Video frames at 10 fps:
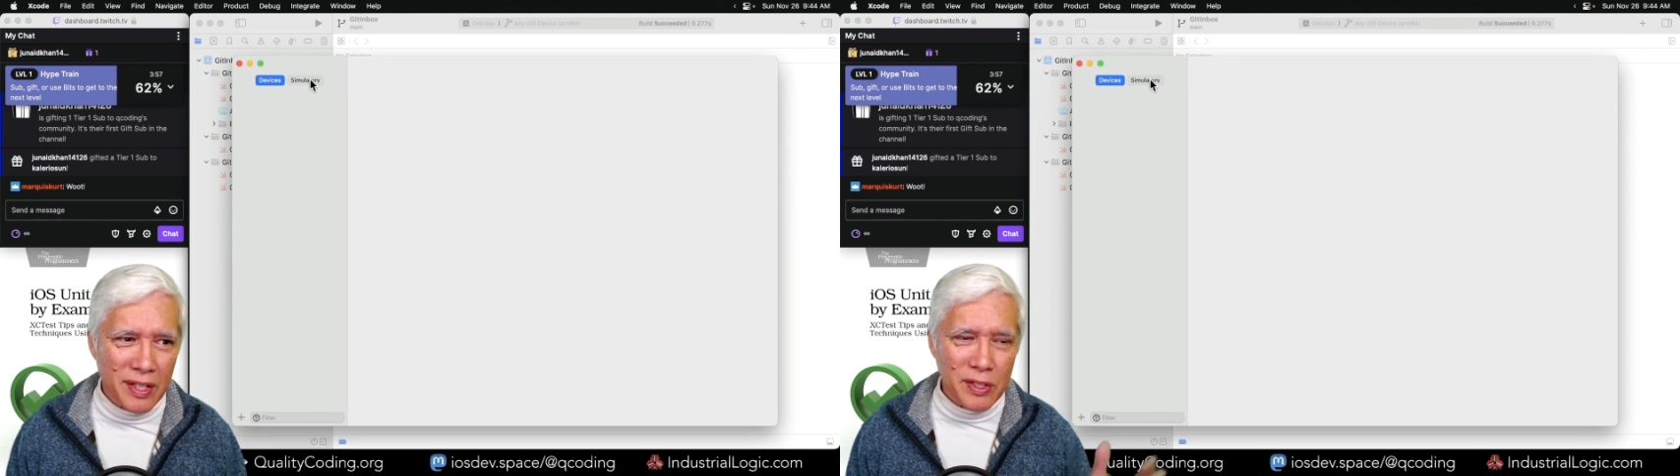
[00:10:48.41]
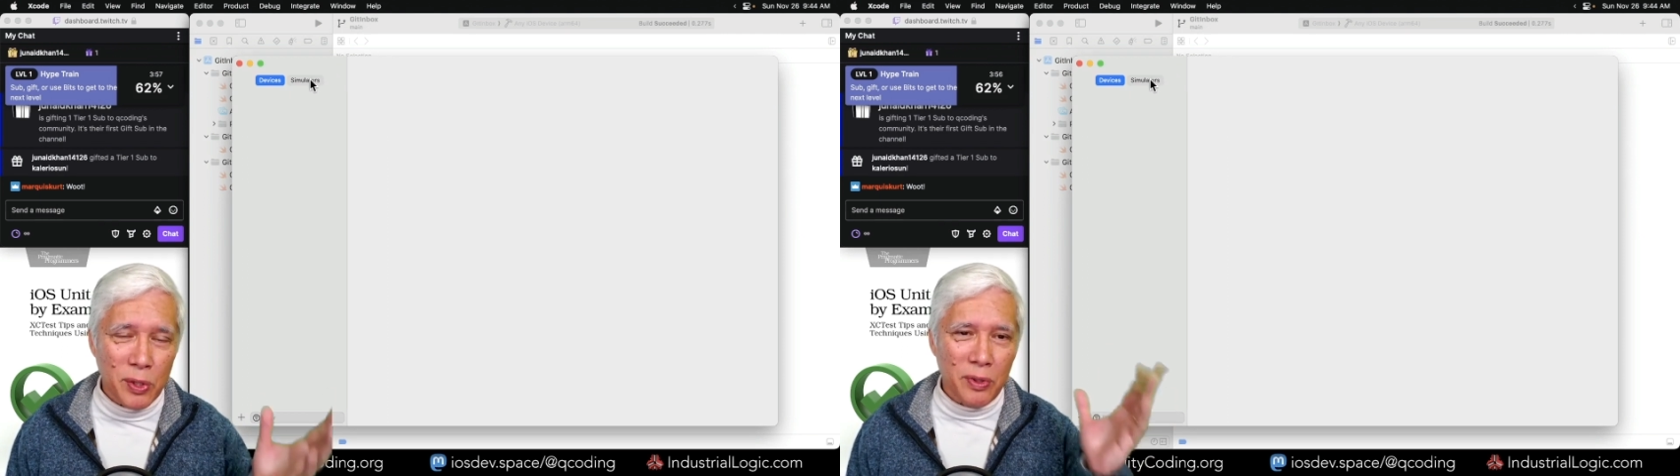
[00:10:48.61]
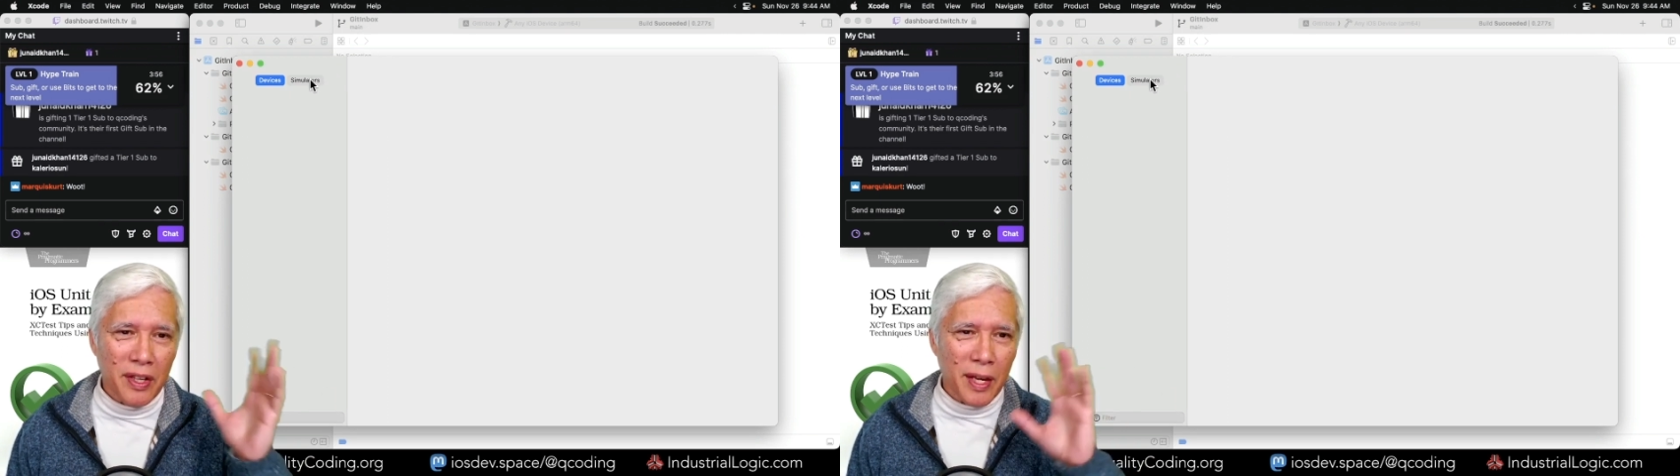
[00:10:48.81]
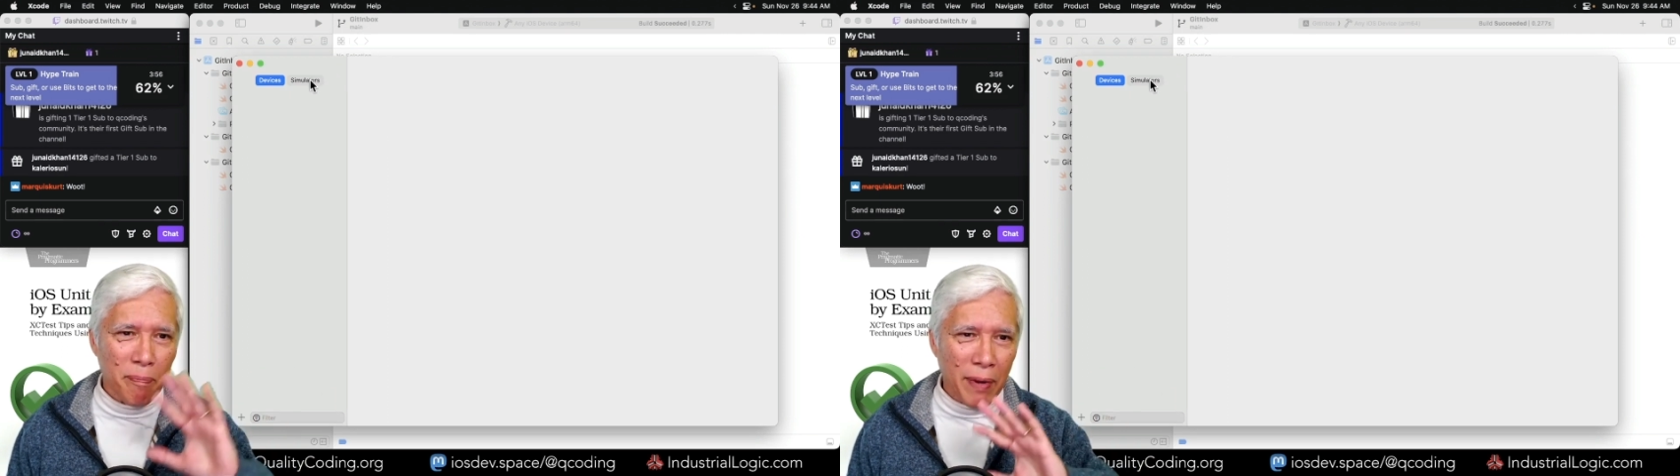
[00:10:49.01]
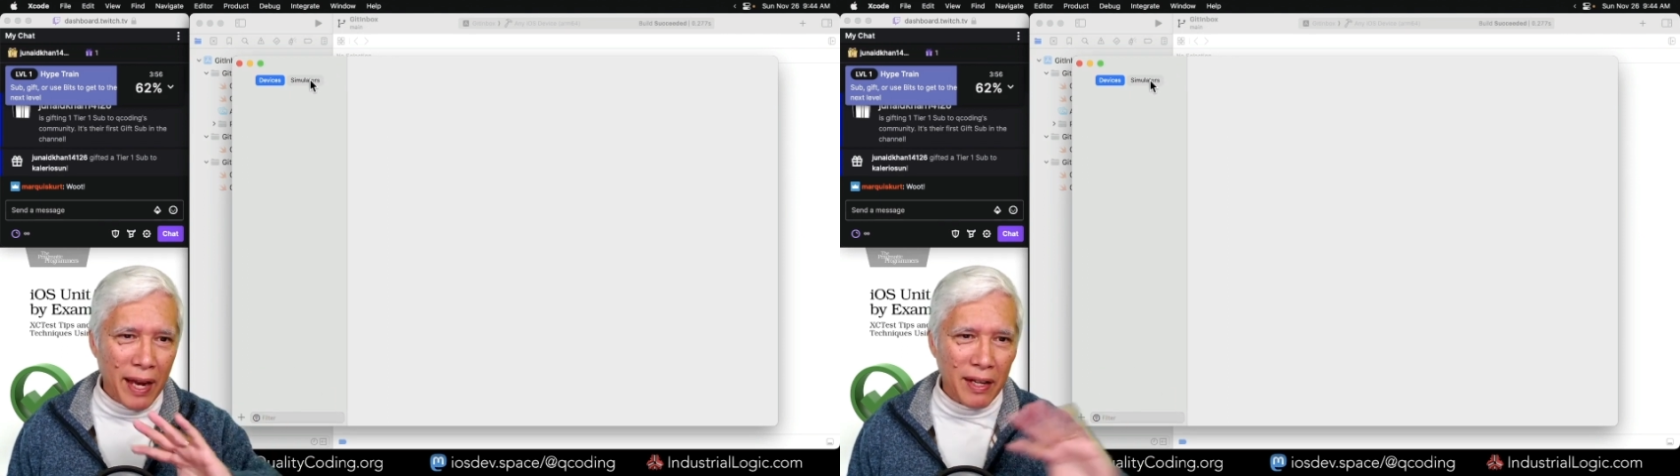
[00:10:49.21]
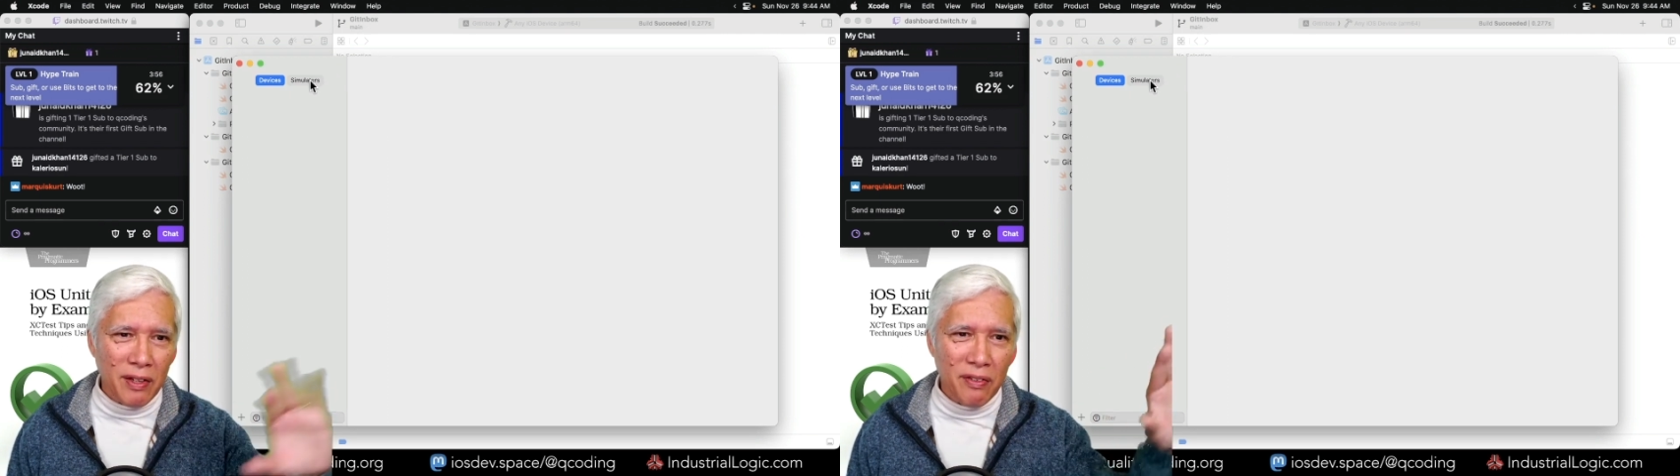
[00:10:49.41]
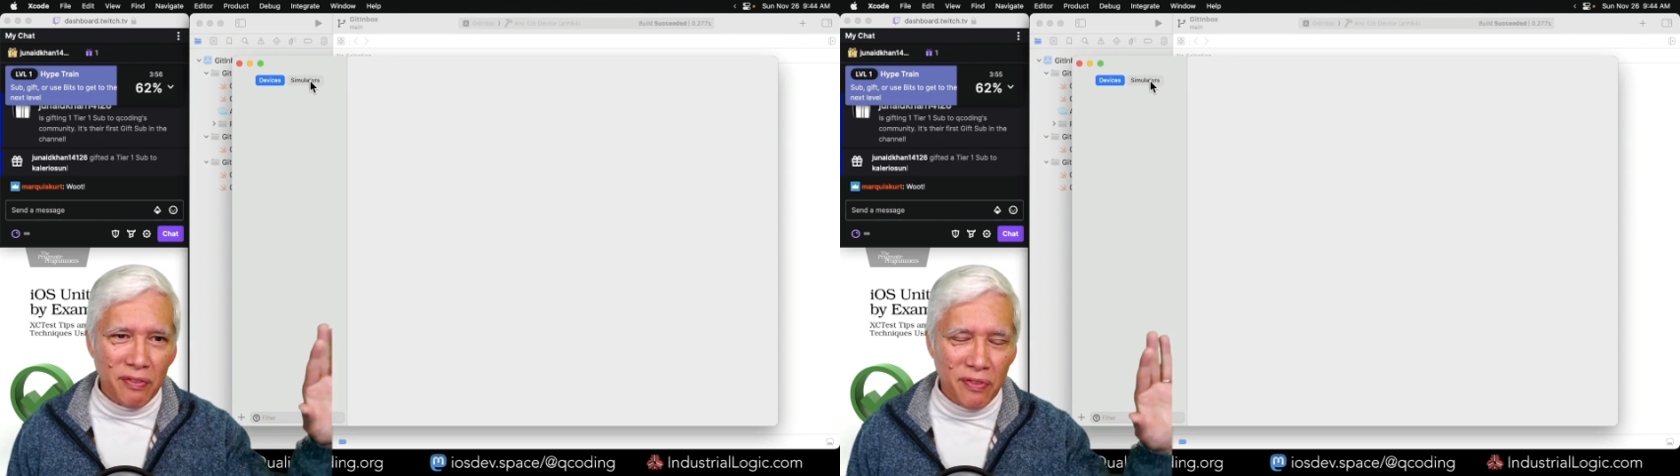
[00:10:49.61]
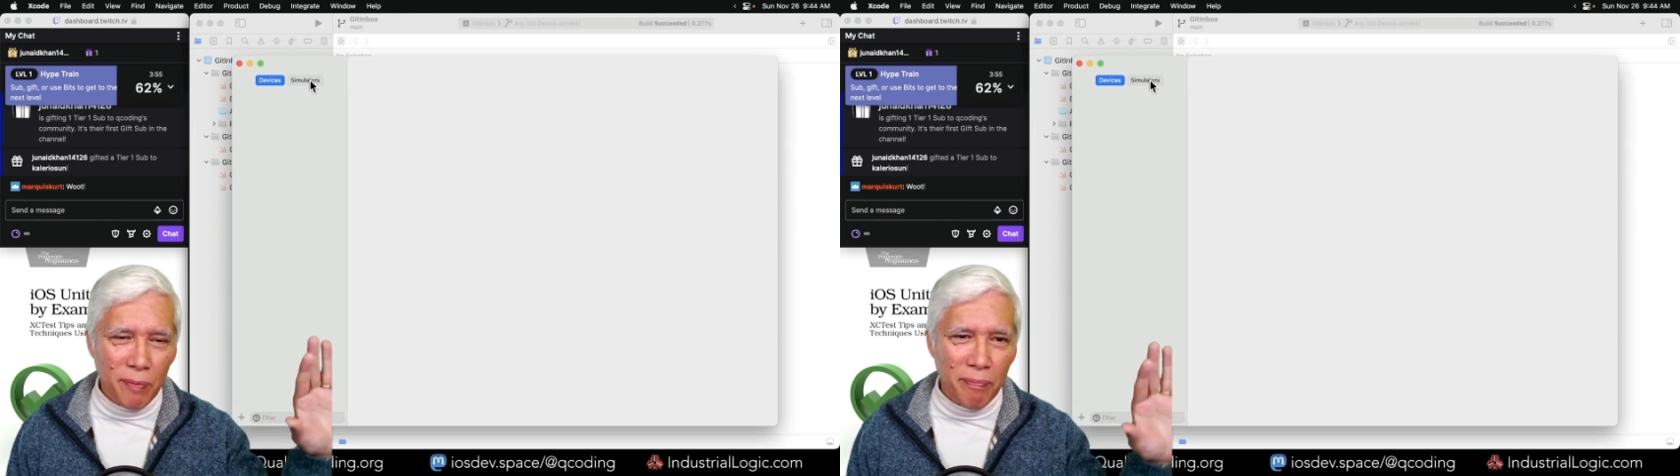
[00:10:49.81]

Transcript: sort of get back from